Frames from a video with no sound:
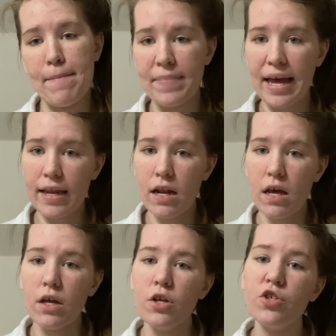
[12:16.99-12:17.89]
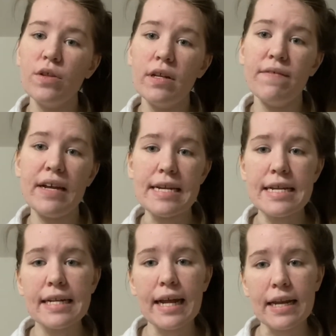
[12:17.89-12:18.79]
bed, so then if I
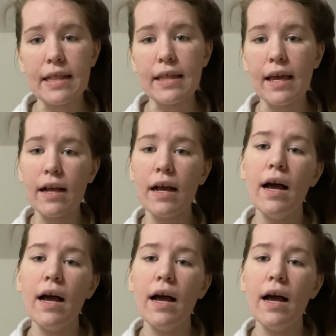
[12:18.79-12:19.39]
needed anything,